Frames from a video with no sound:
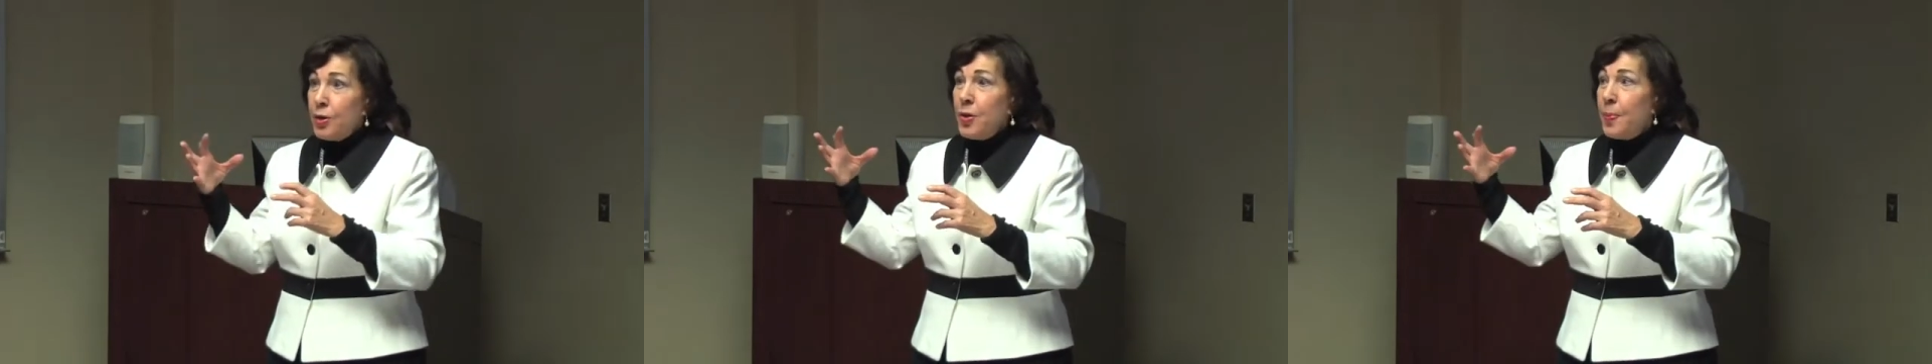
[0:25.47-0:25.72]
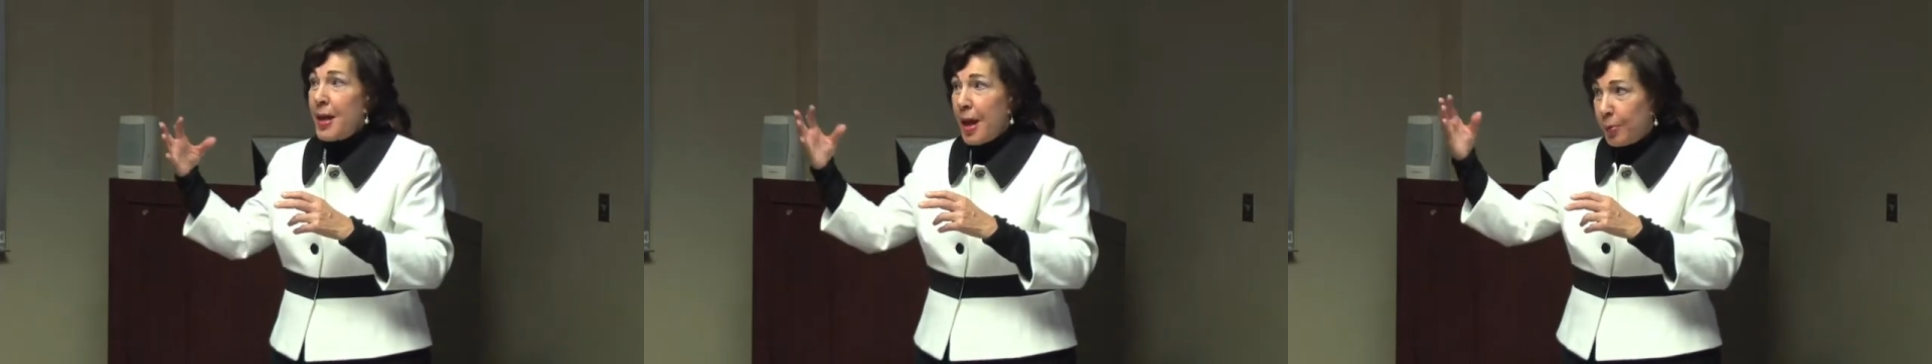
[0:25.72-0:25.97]
to
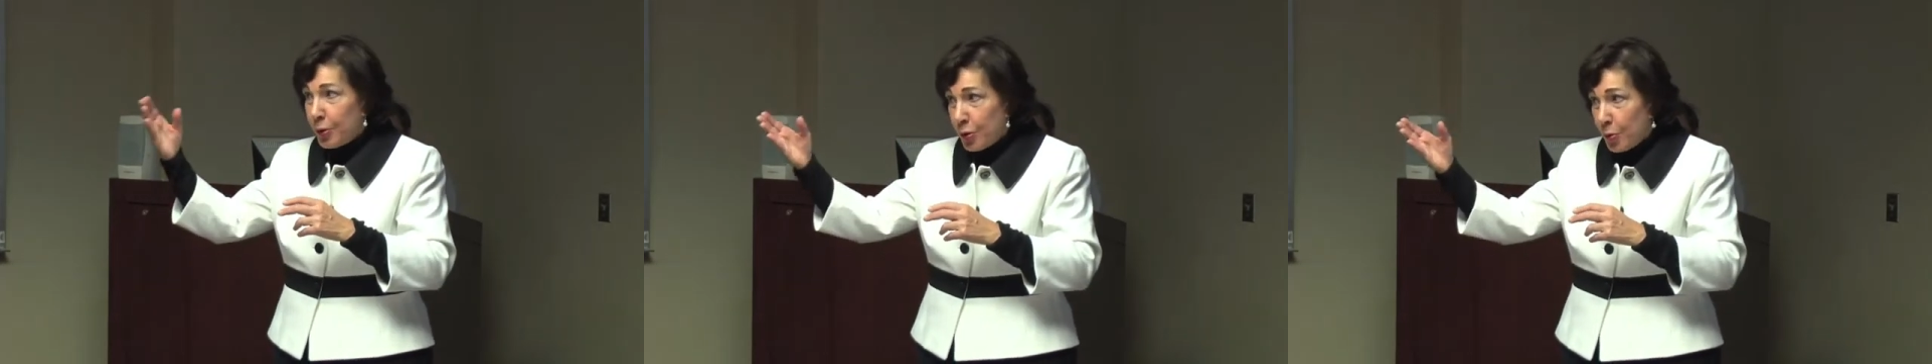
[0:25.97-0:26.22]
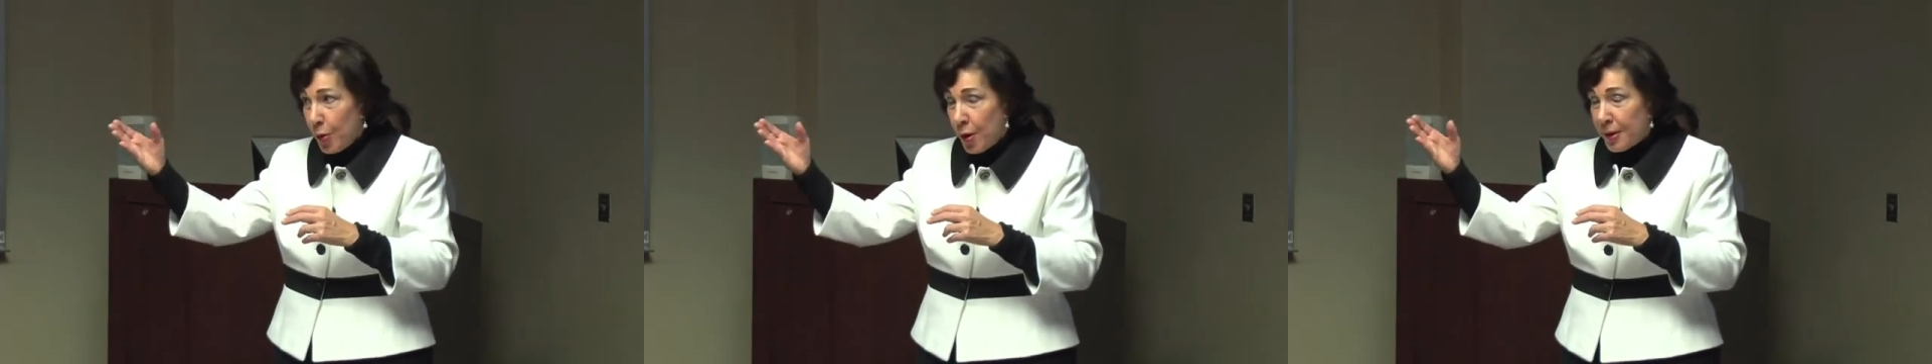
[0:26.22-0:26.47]
be able
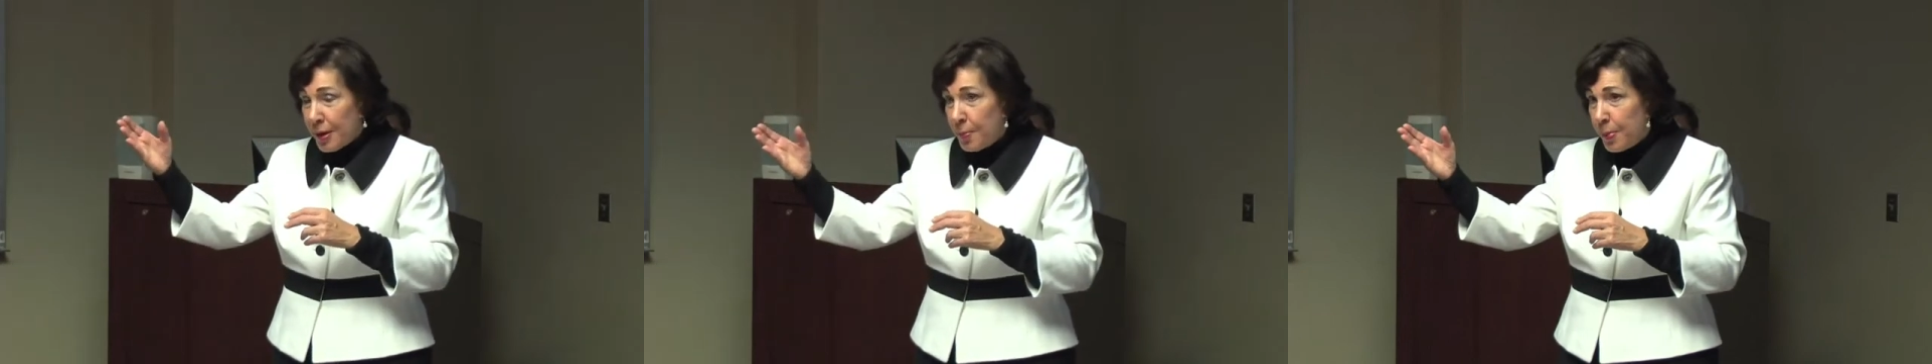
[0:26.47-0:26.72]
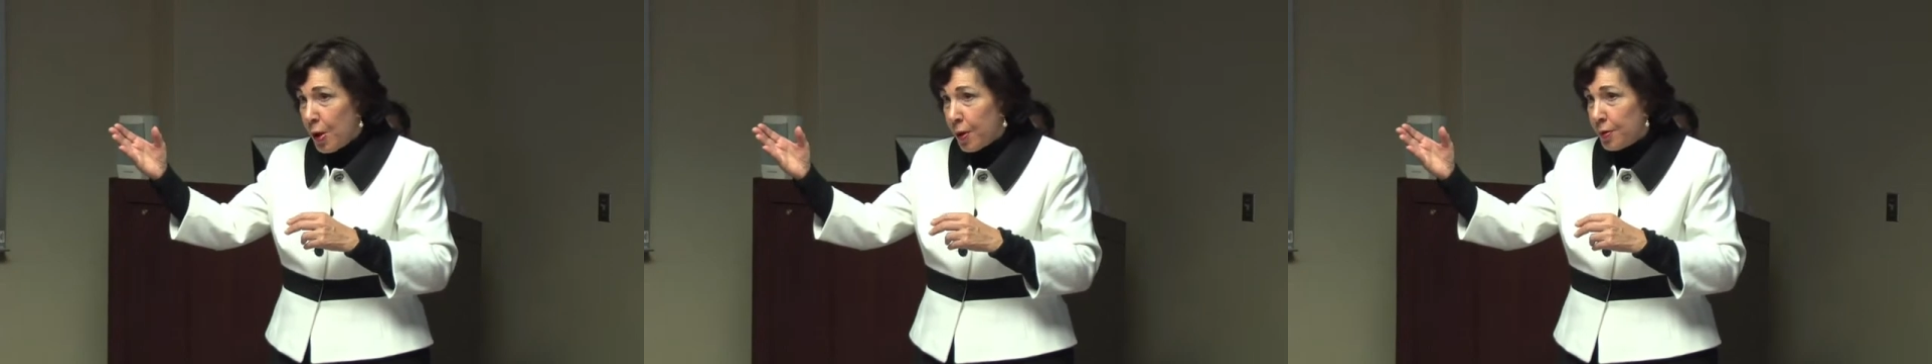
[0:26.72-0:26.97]
to work and
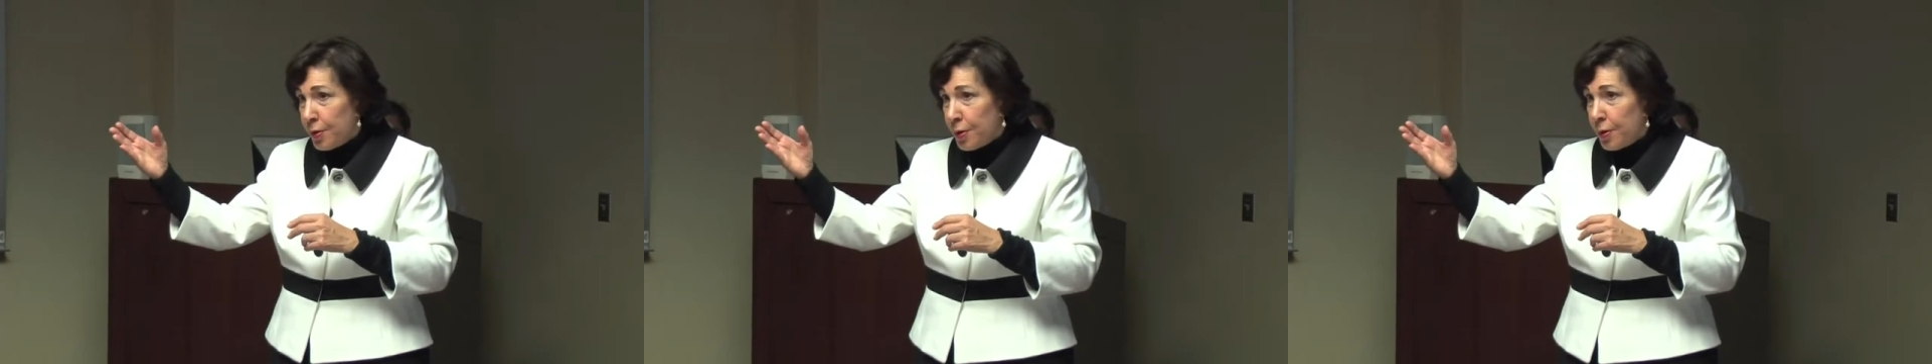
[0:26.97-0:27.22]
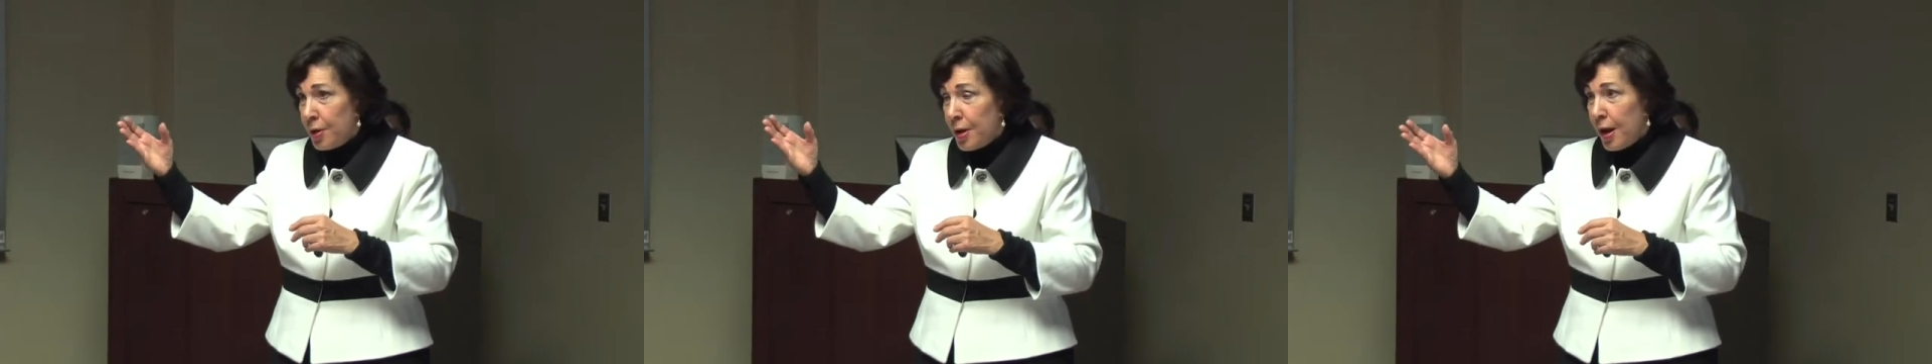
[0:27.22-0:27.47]
partner